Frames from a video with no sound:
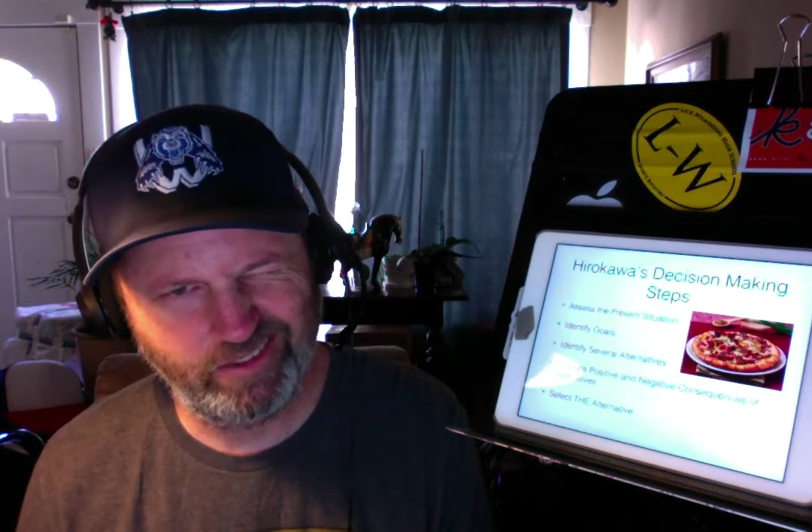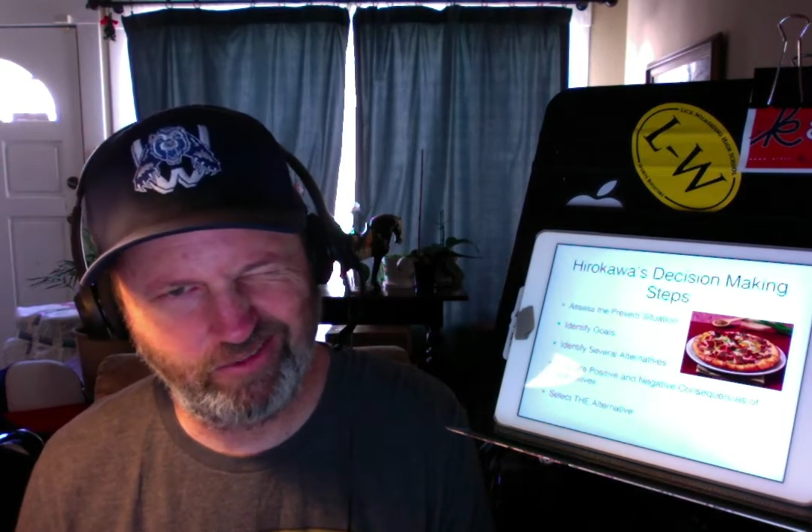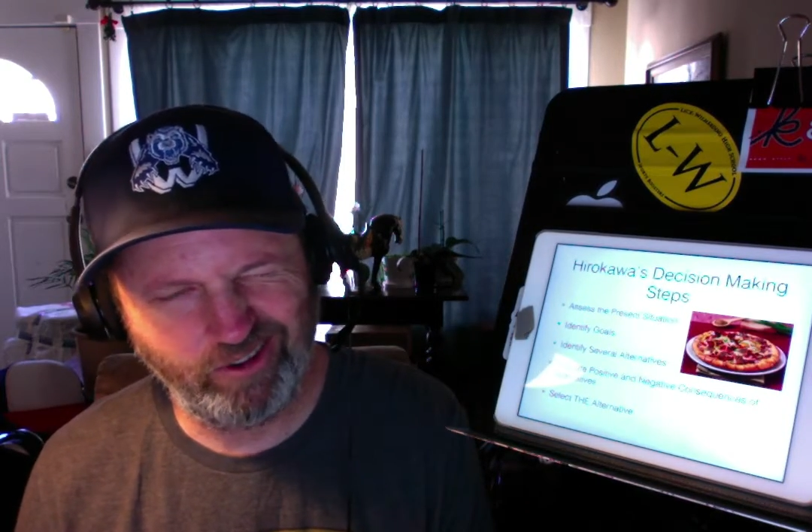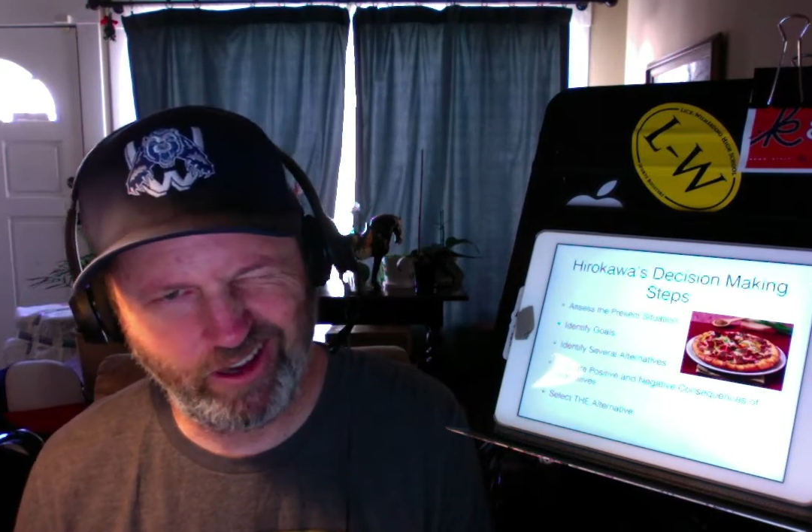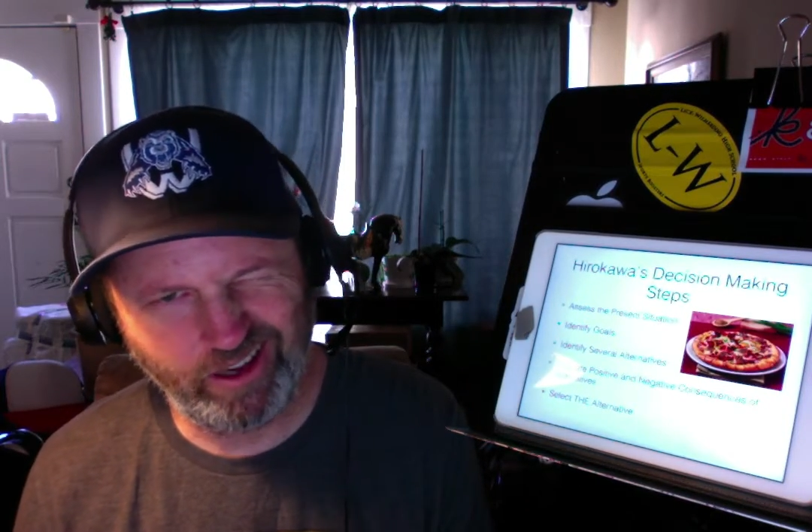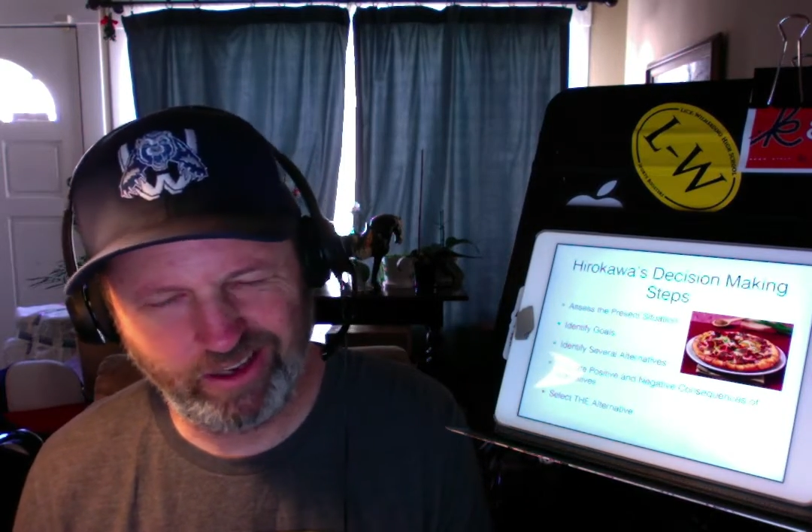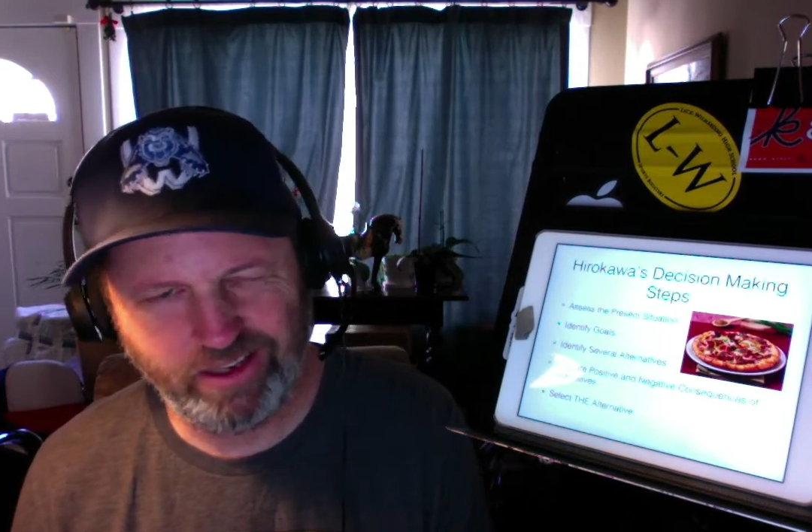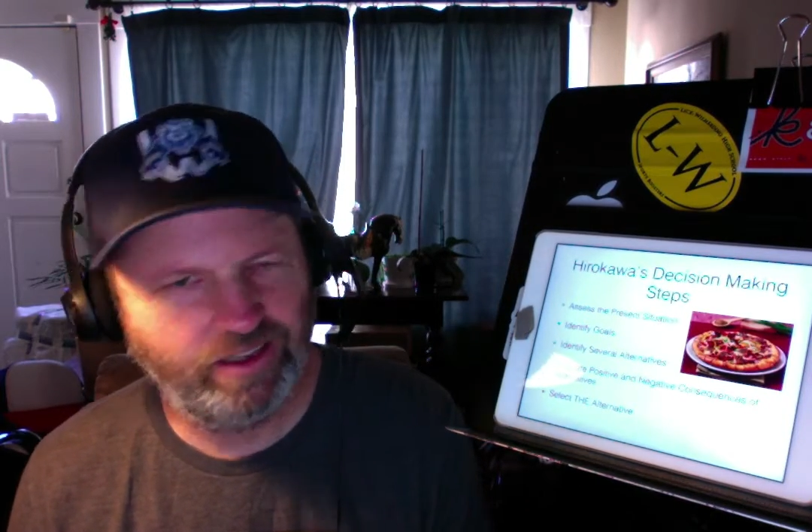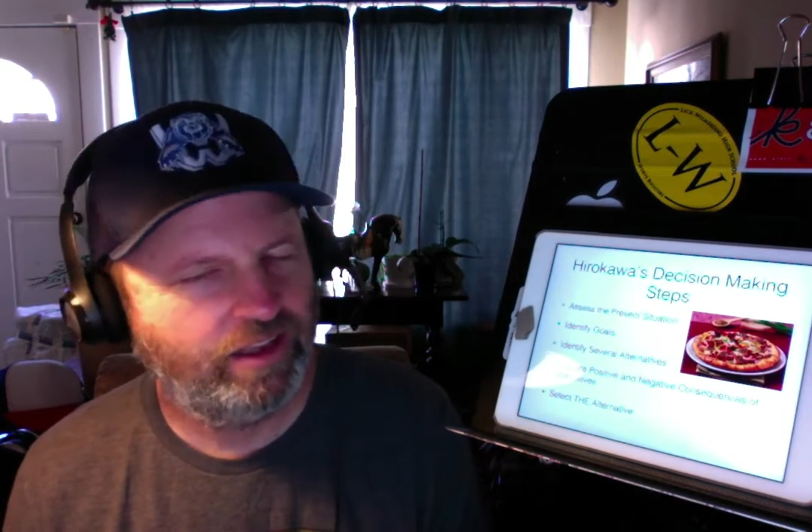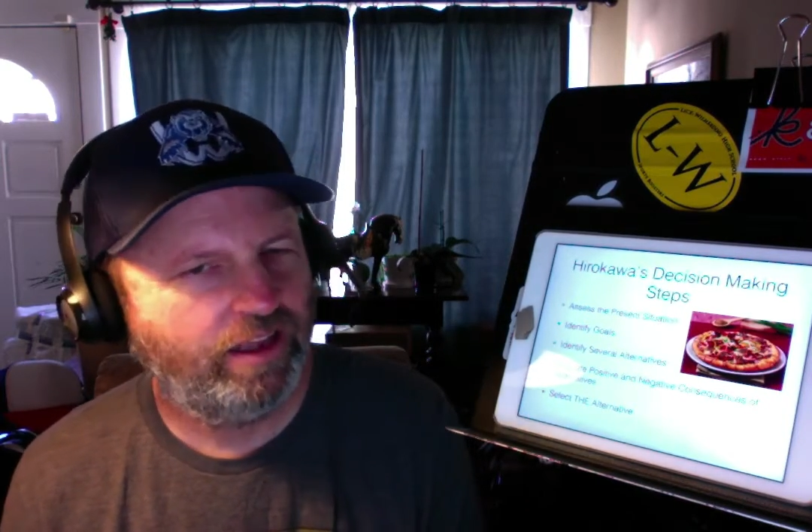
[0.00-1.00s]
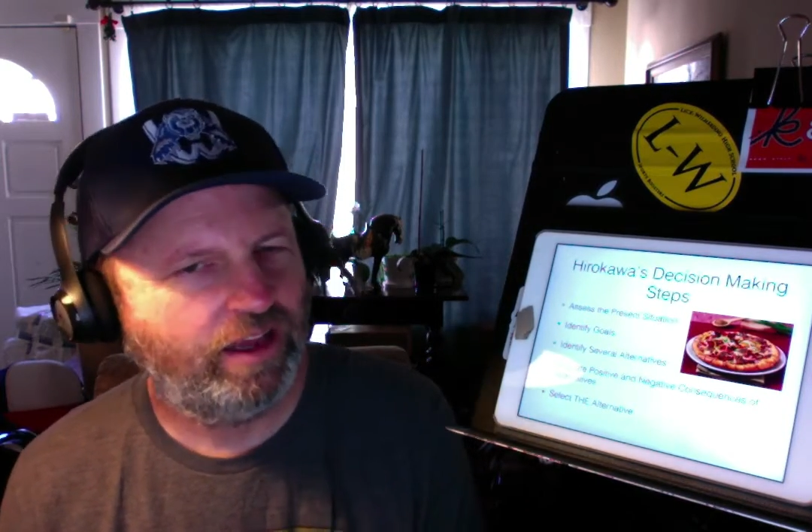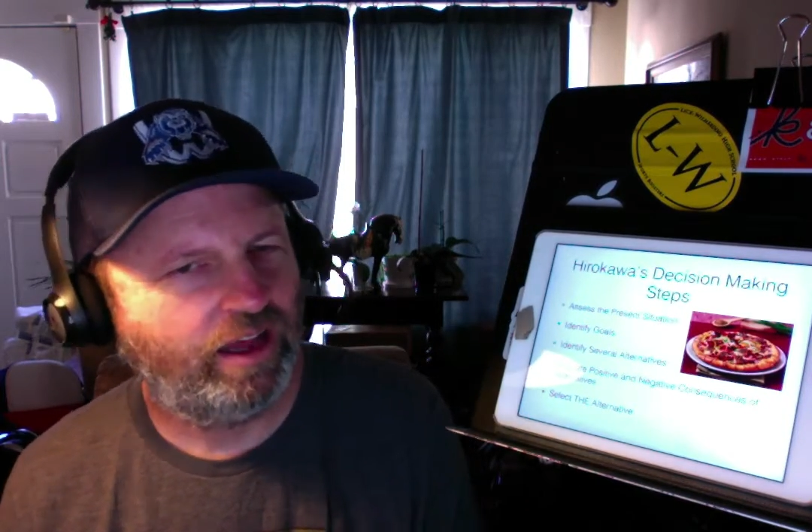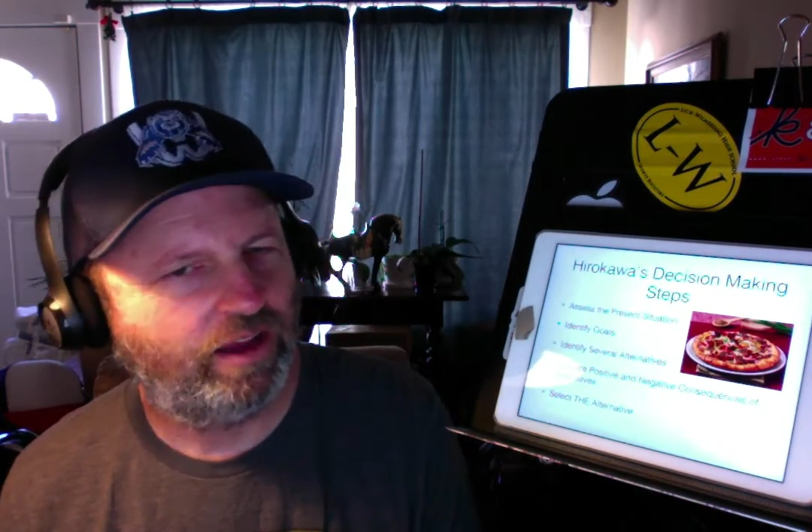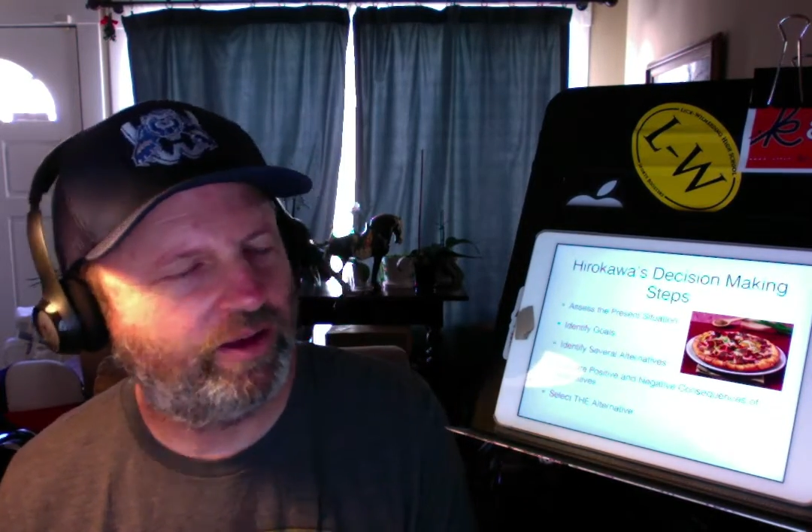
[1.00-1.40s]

why? Uh,